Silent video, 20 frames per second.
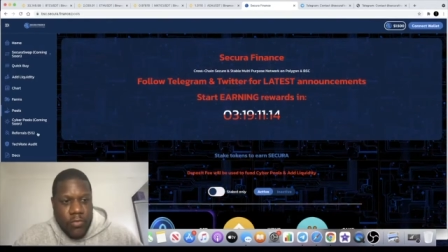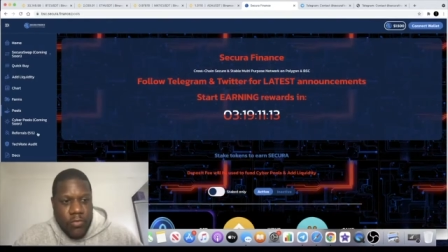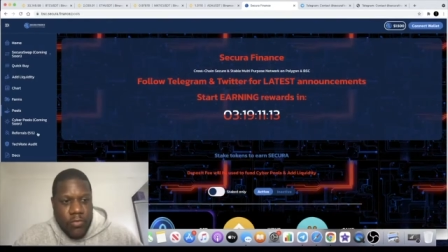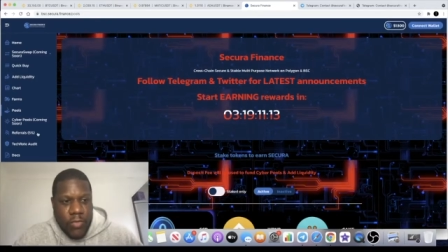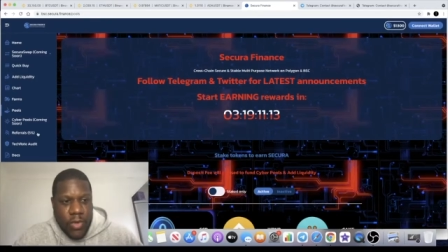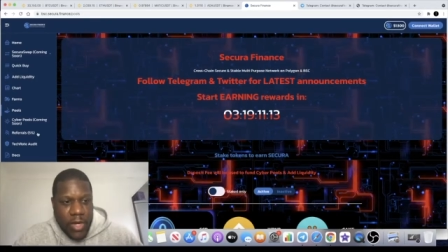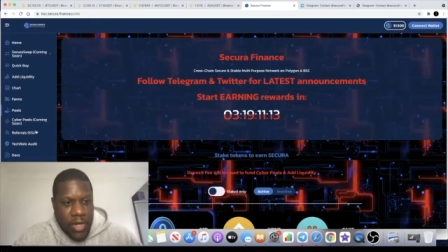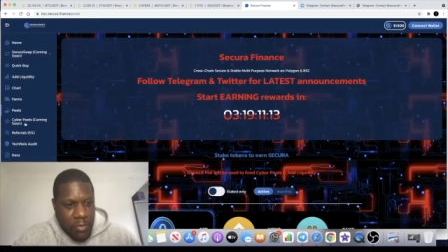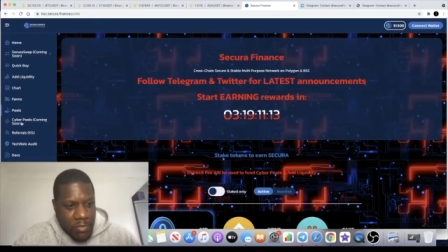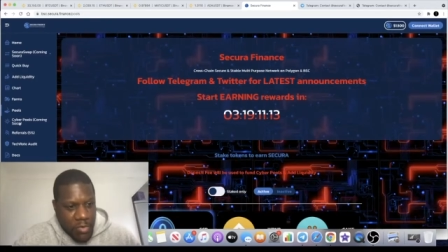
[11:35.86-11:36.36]

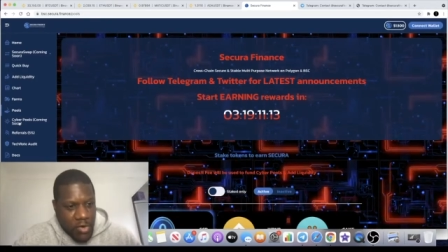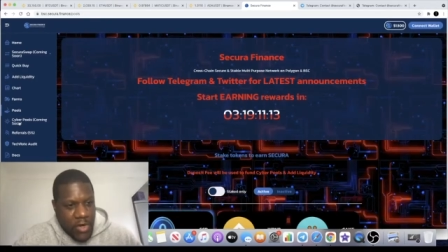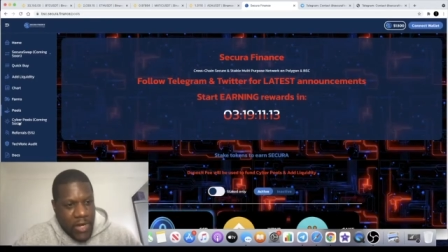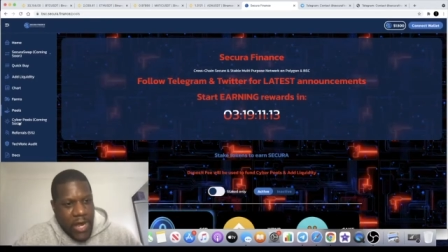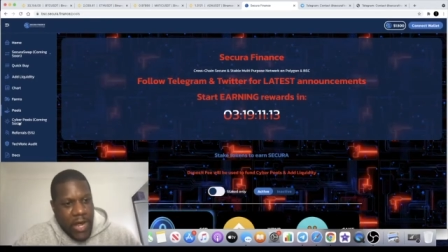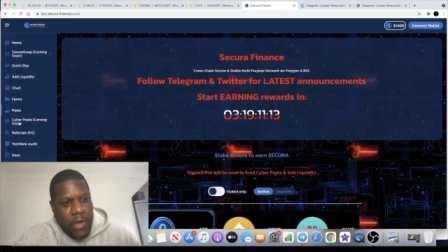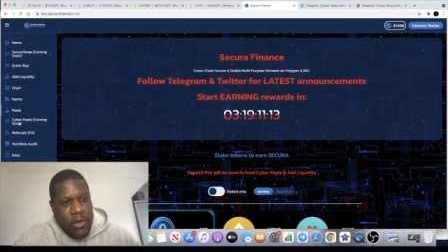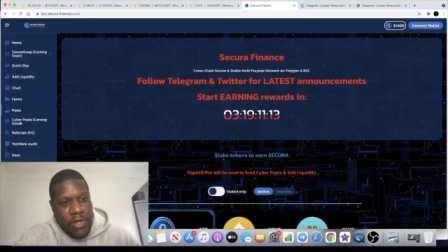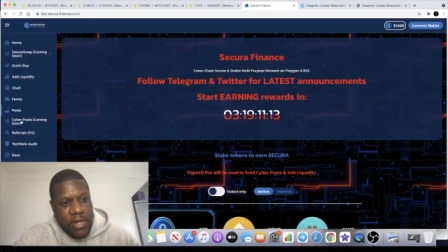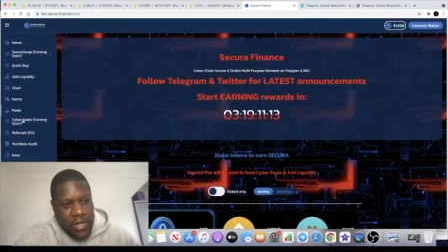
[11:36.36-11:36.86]
I'm going to point
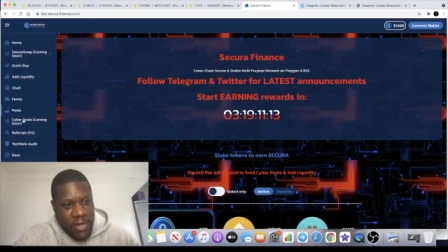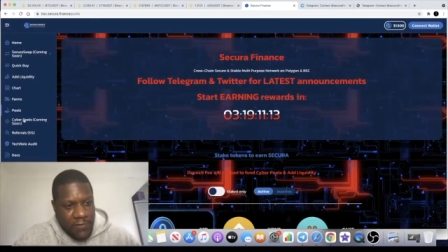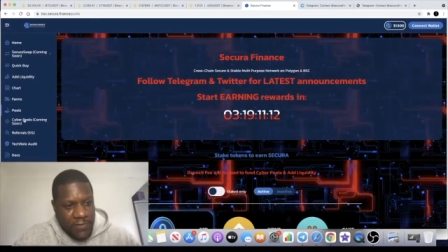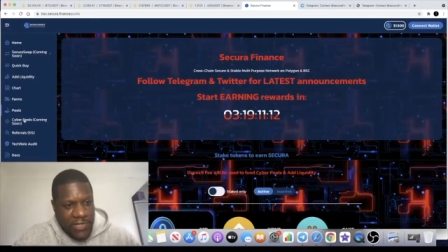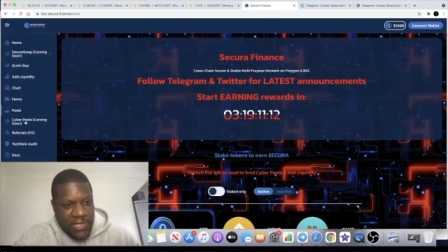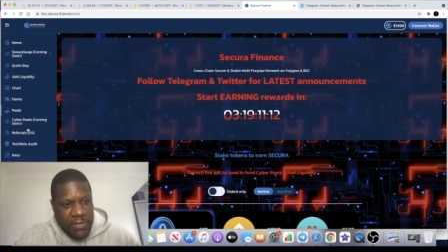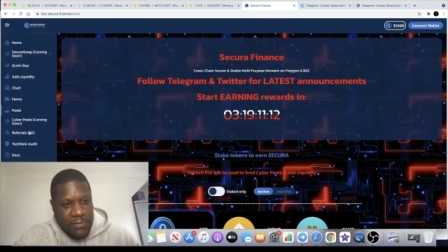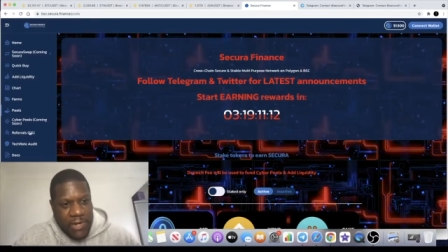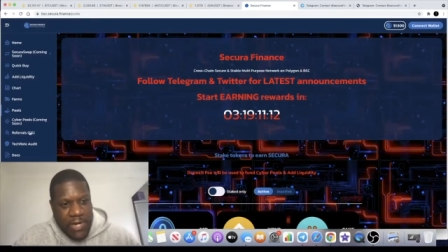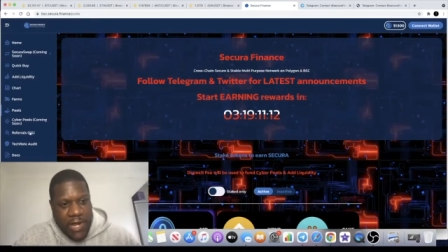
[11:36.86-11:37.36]
out another
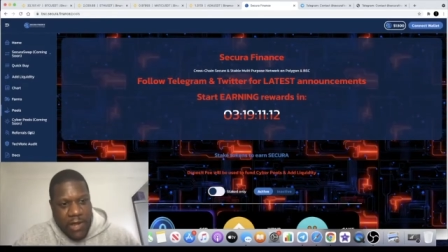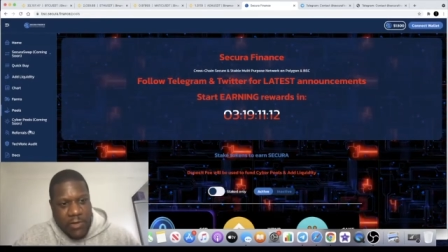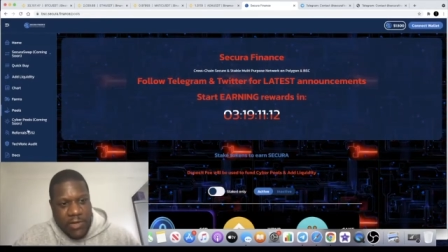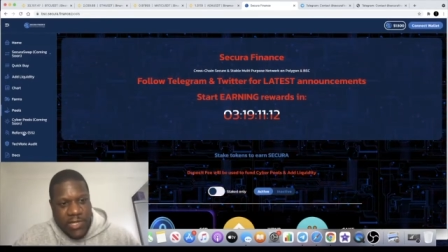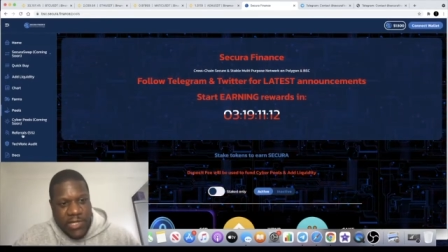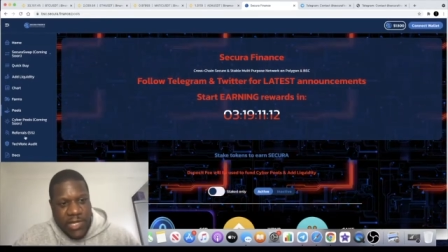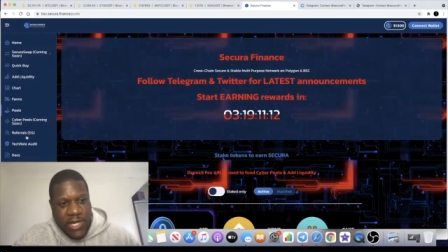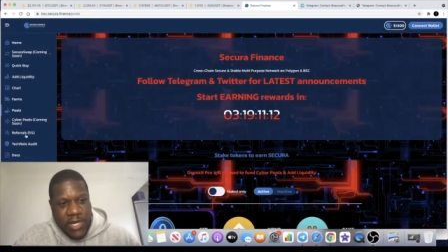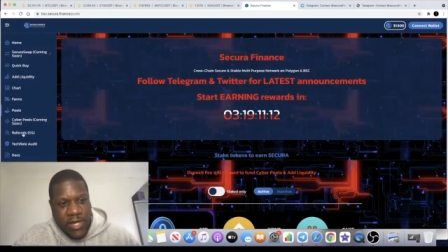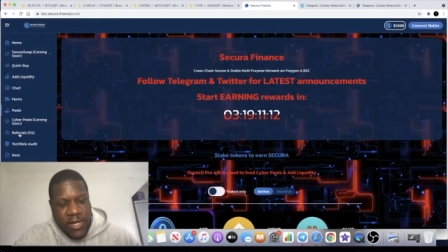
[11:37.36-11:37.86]

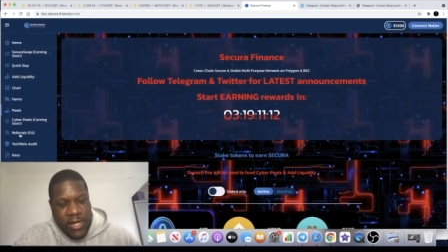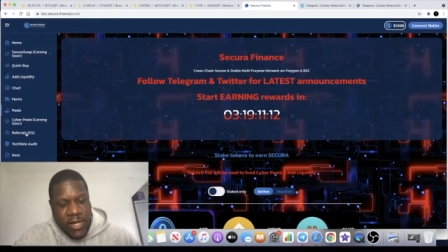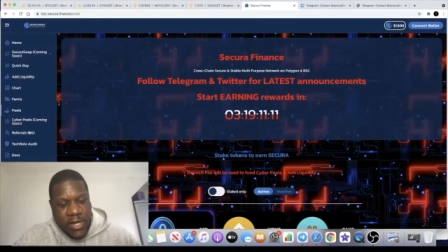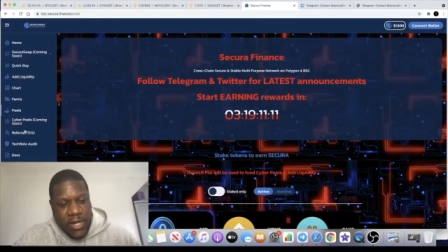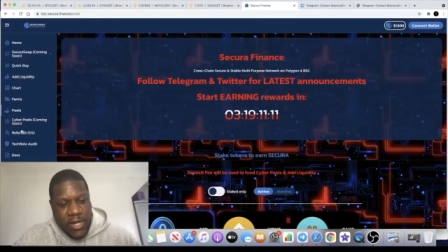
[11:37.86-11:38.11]
similarity.